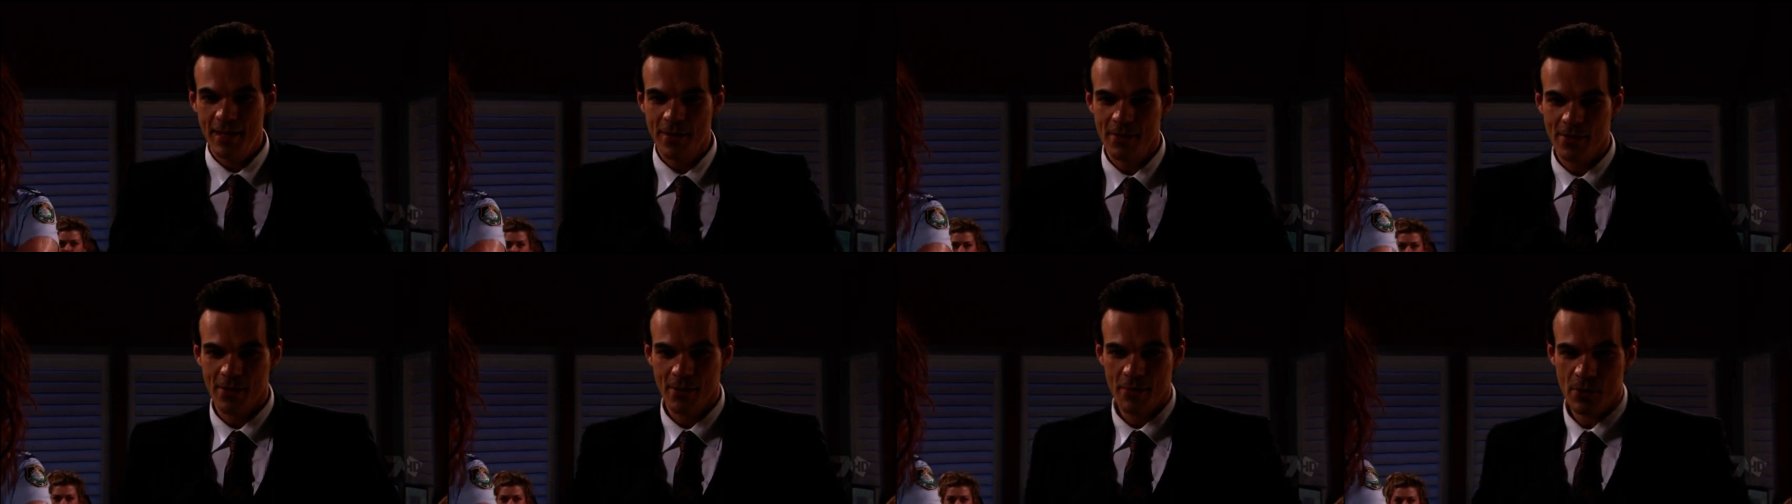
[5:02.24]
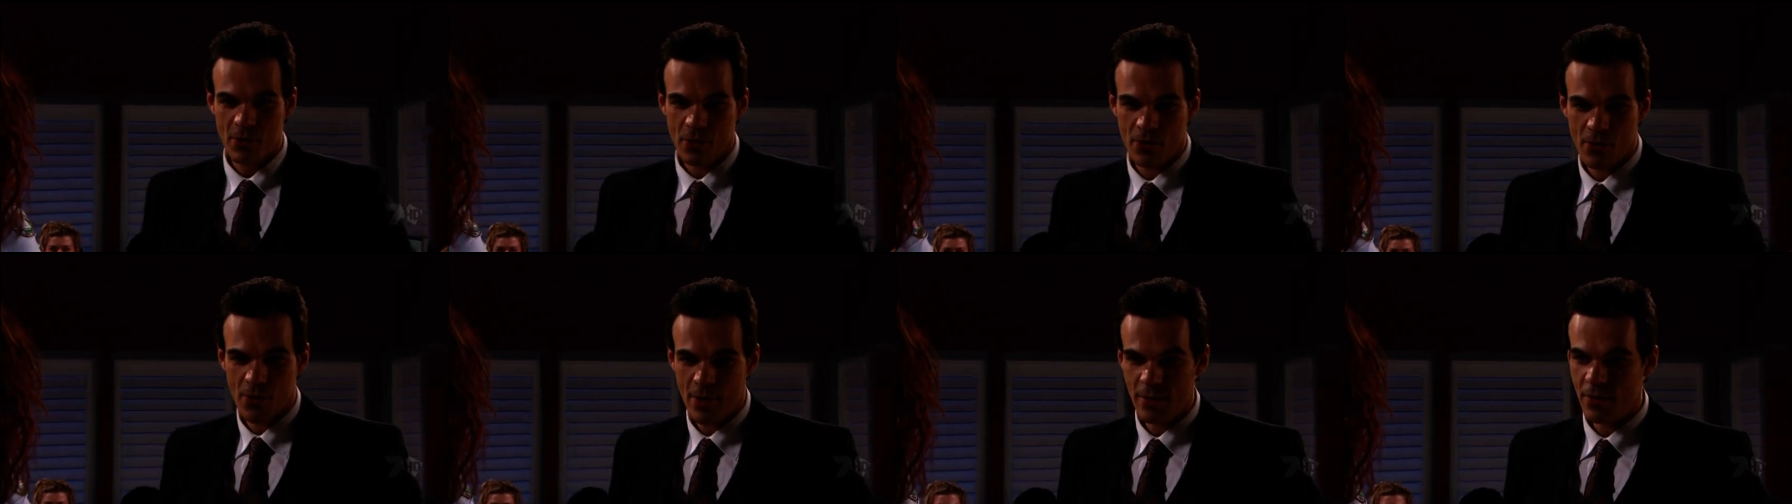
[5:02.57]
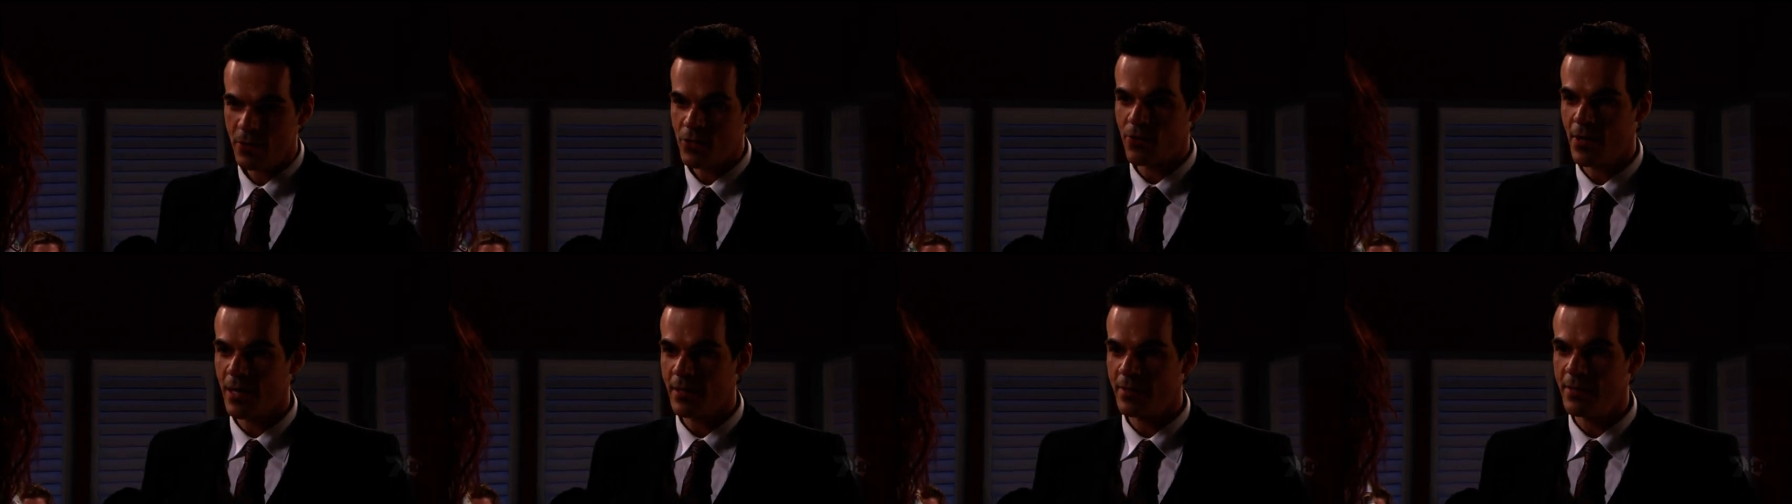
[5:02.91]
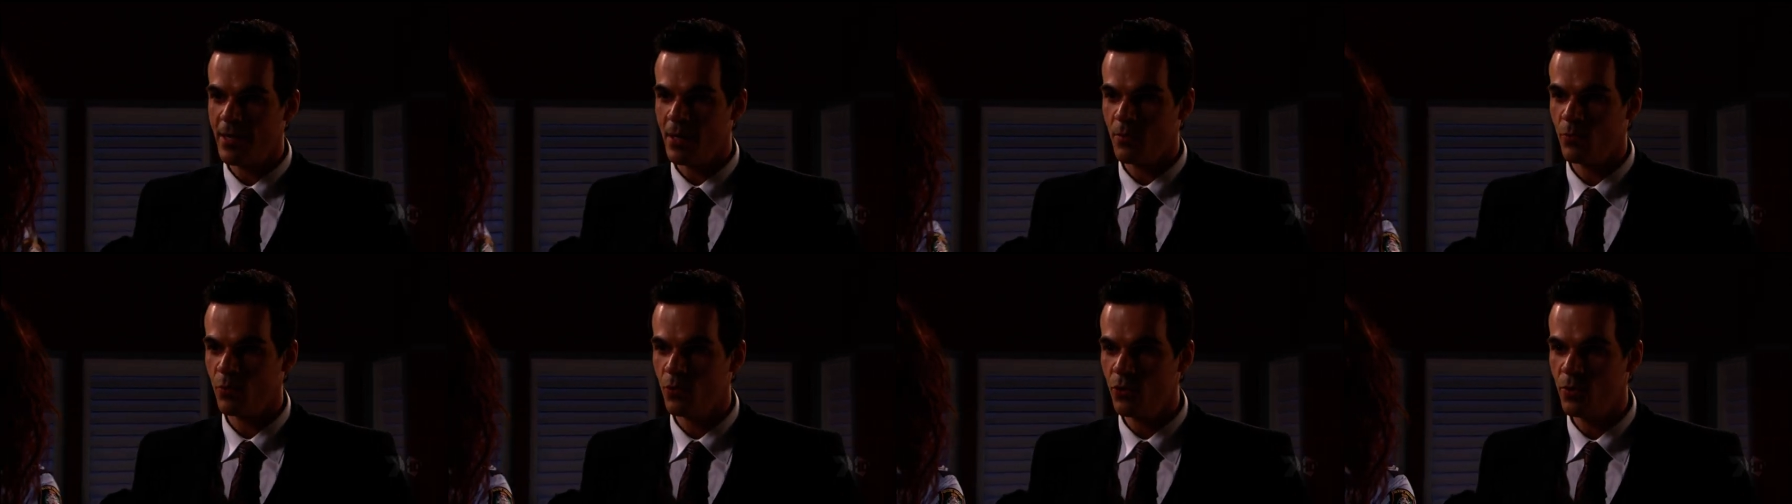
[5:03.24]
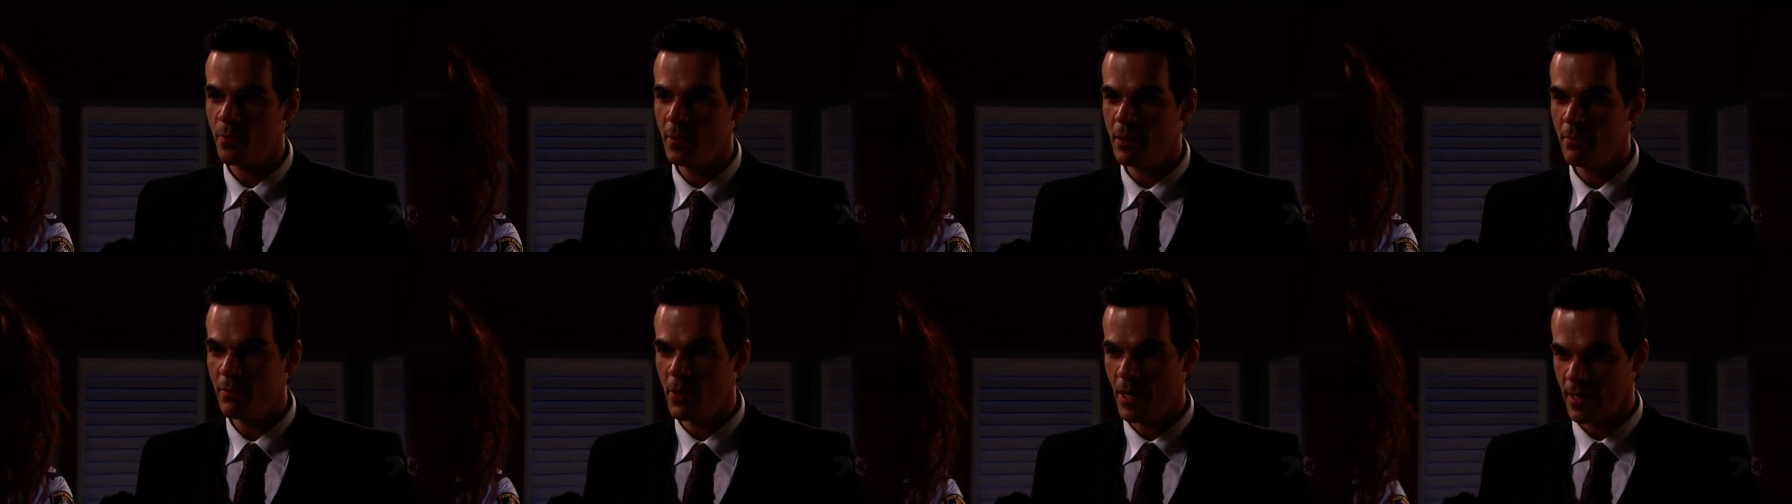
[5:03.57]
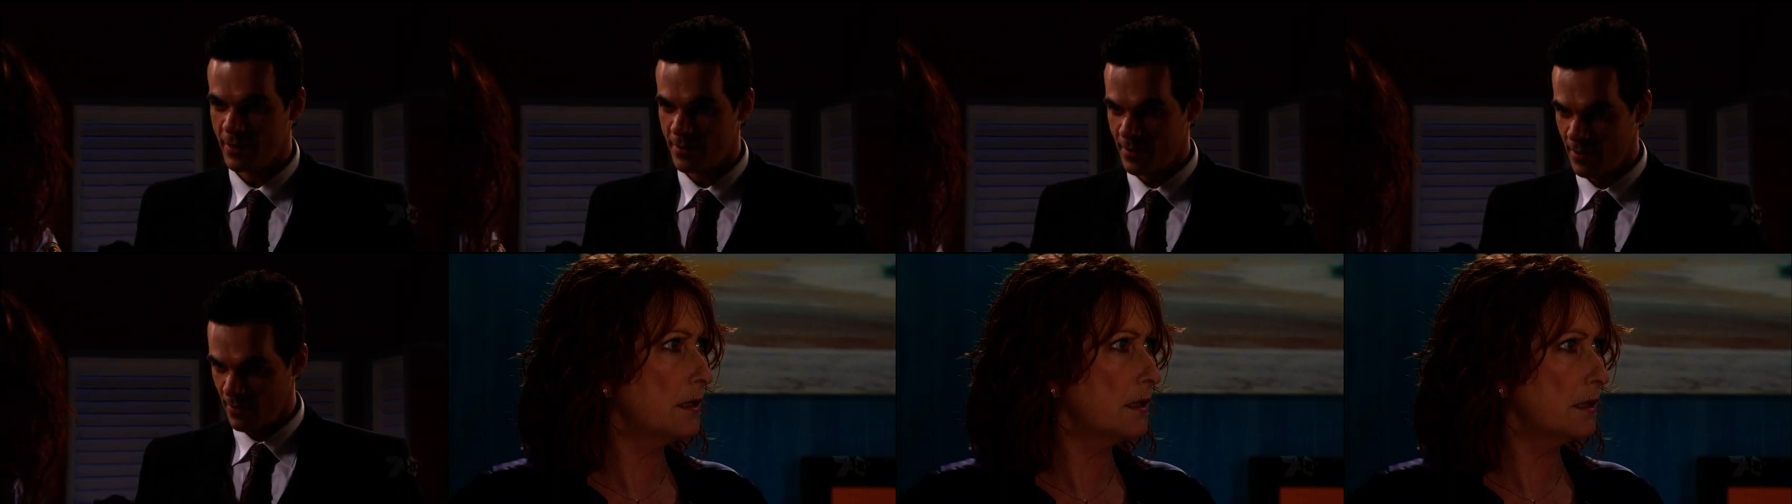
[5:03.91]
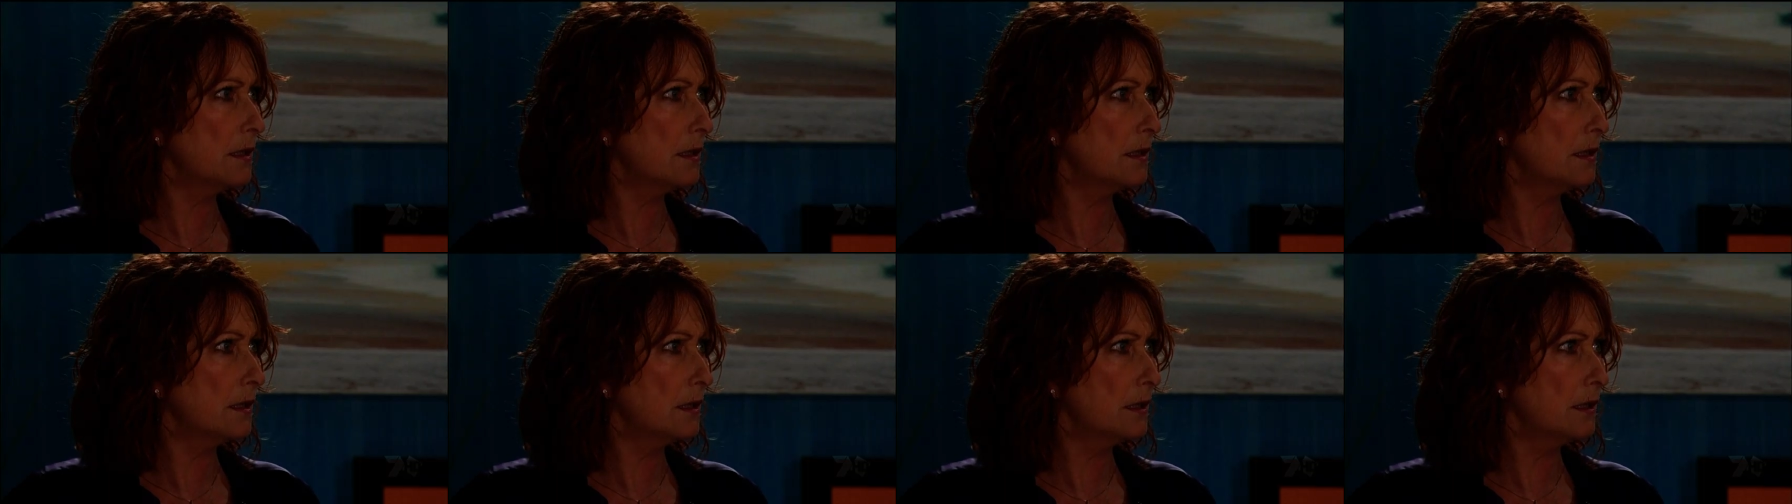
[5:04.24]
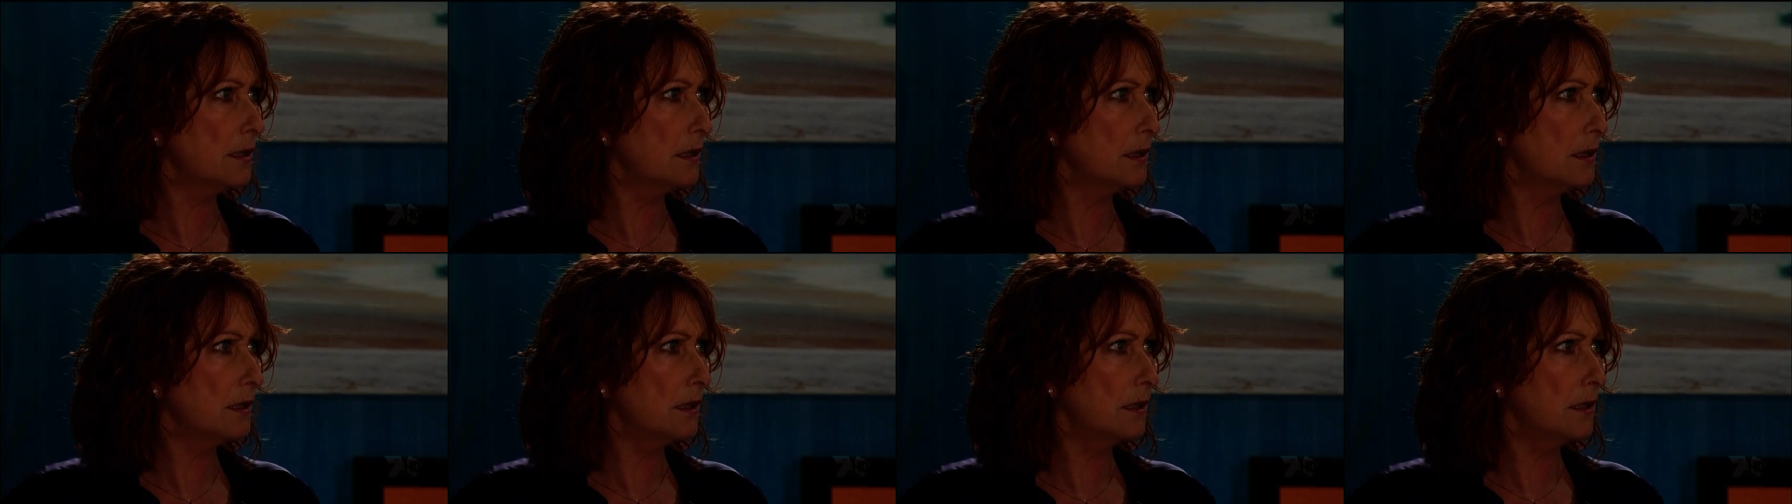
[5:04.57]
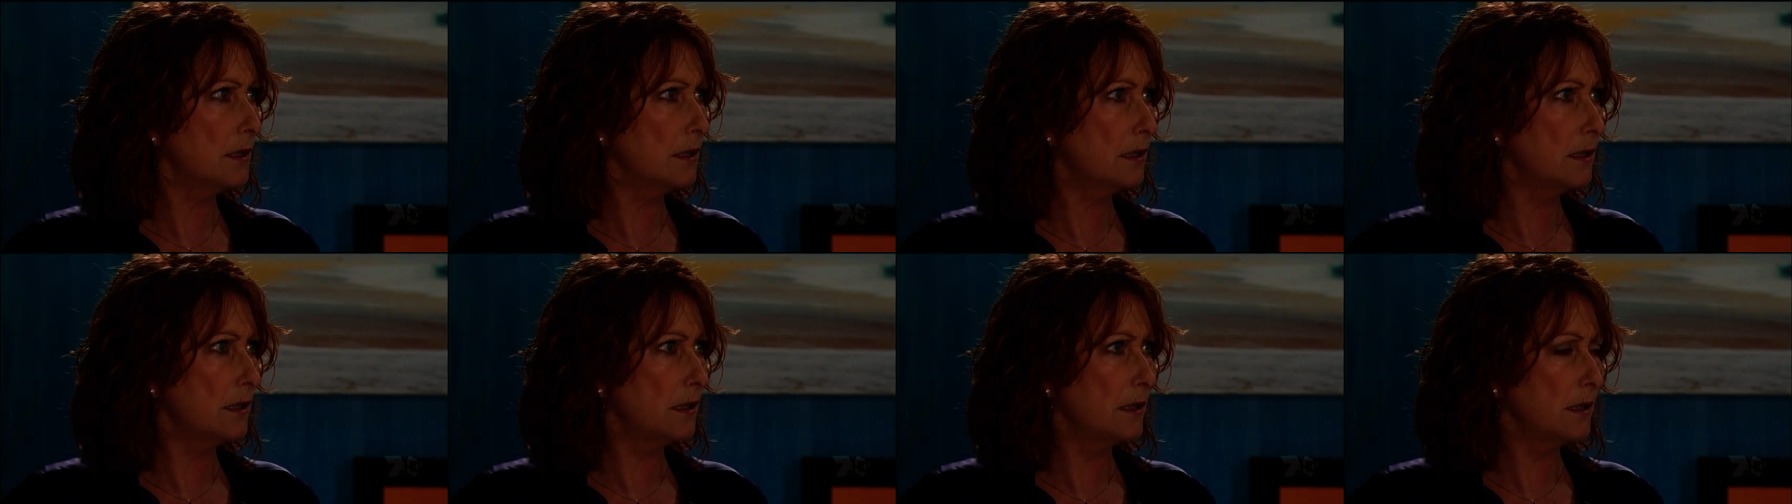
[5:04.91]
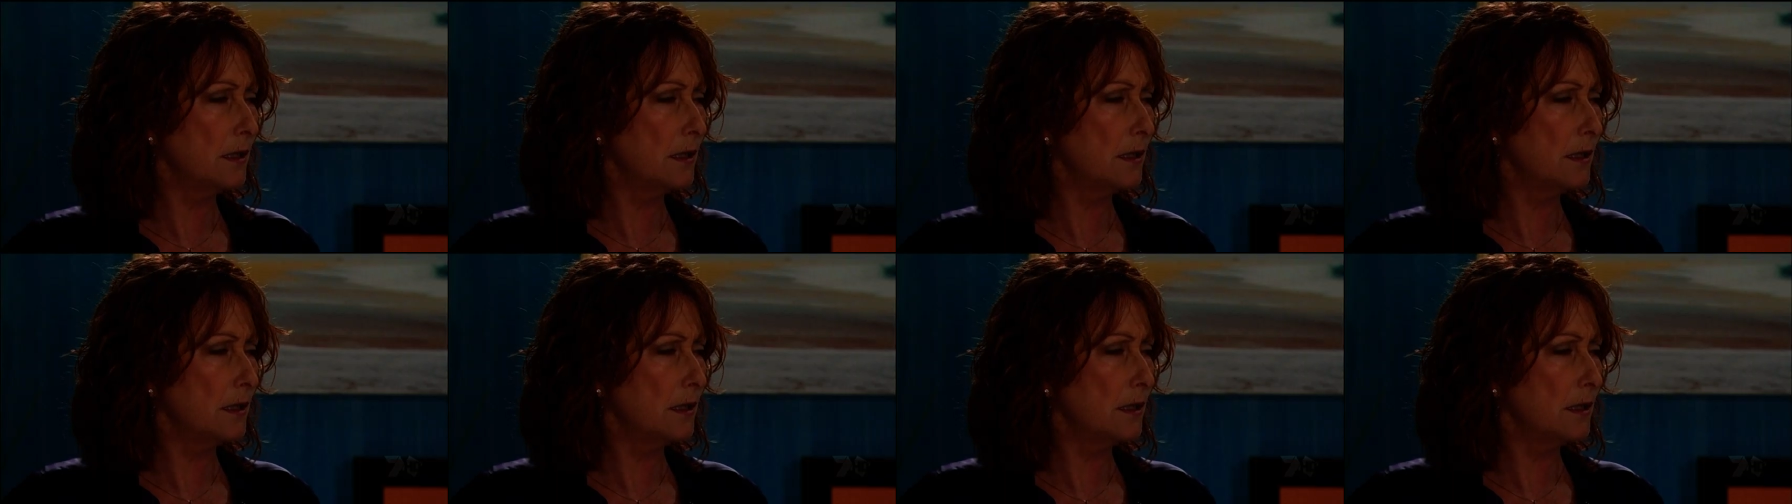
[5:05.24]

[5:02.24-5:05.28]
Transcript: is. I'm trying to track down Ruby Buckton. Have you seen her this evening?